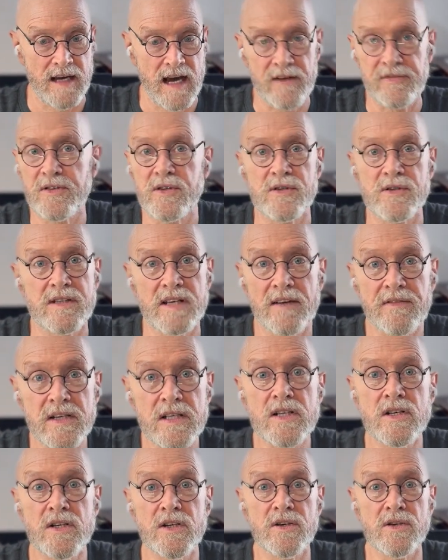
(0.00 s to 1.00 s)
after
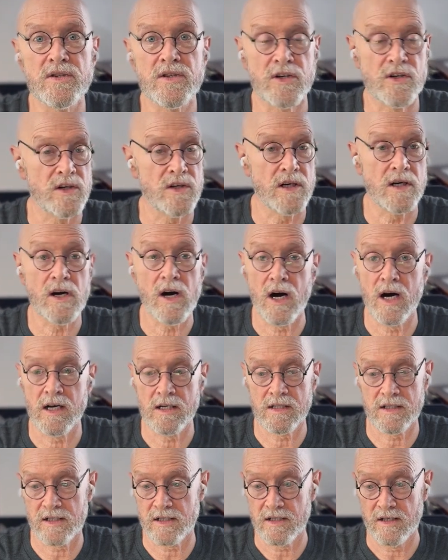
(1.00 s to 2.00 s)
7 years are going to
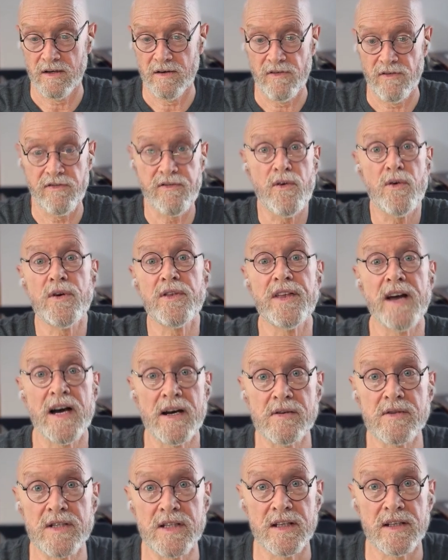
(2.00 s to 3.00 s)
cost
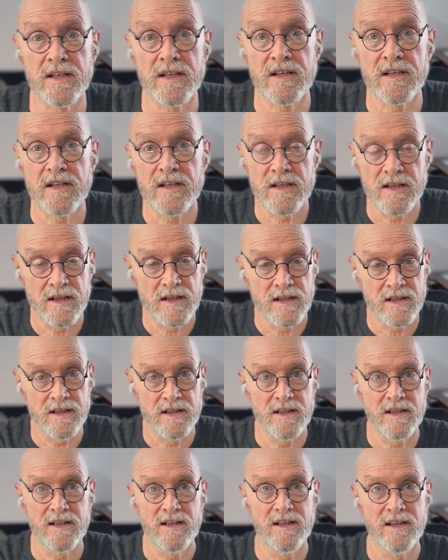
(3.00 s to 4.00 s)

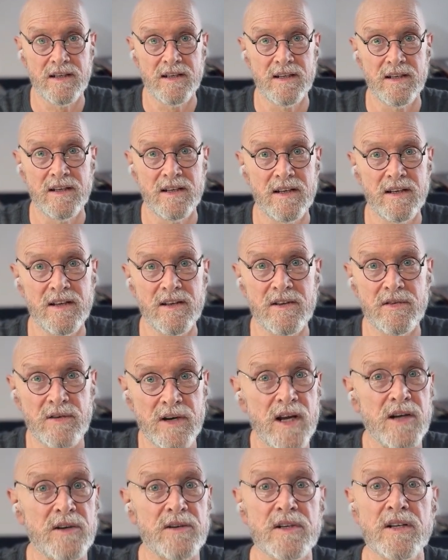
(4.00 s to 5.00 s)

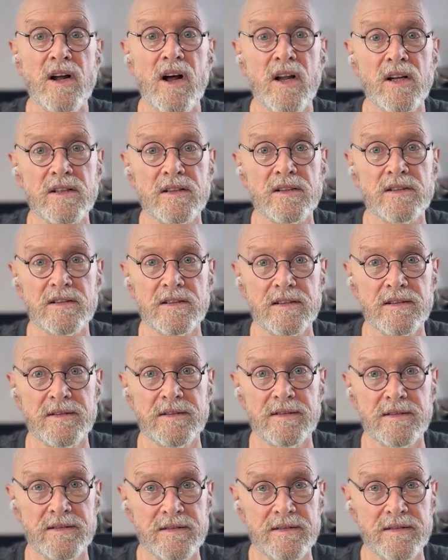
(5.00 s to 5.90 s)
$4,300.